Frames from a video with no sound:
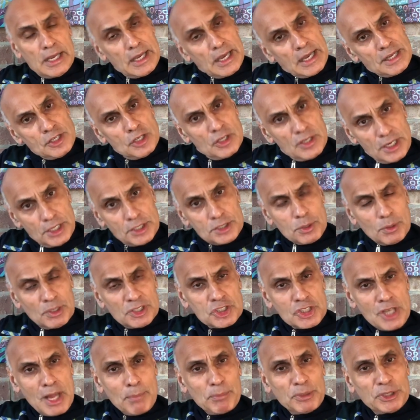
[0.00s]
and you need to
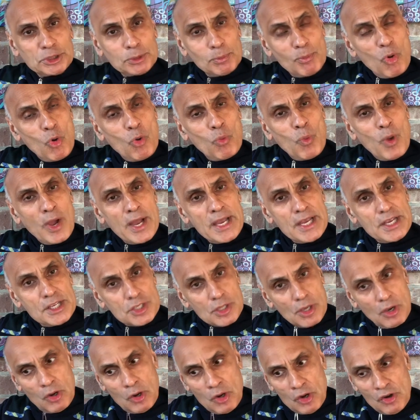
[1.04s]
establish more ways
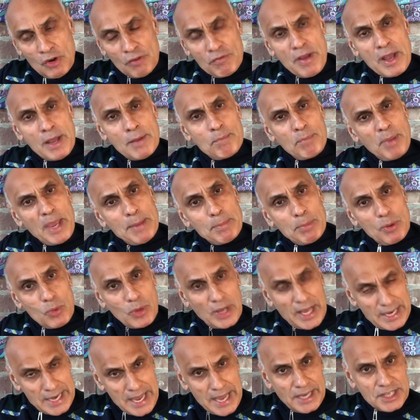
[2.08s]
of people
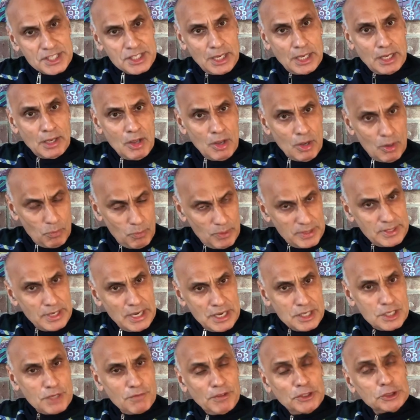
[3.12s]
connecting with the
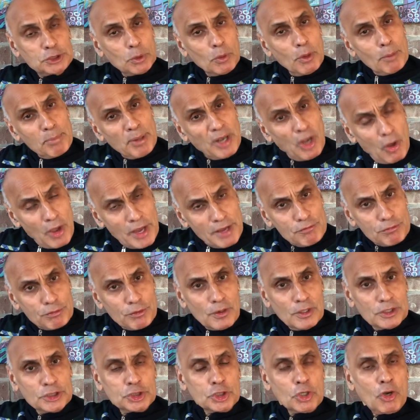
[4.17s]
individual applying
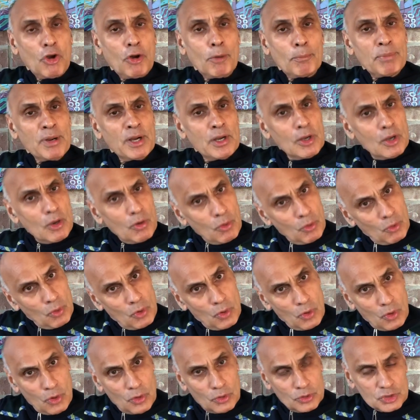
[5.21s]
for a job
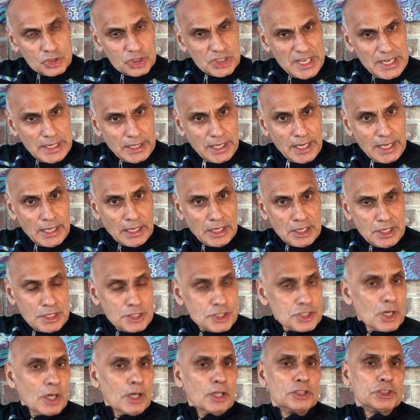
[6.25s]
or seeking an
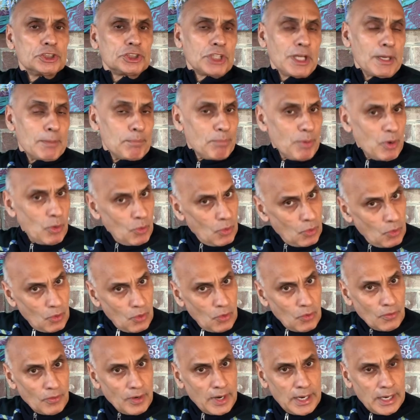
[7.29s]
internship
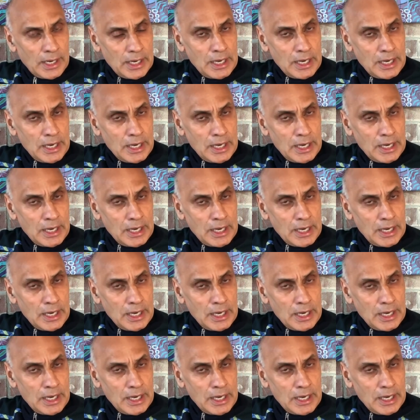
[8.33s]
or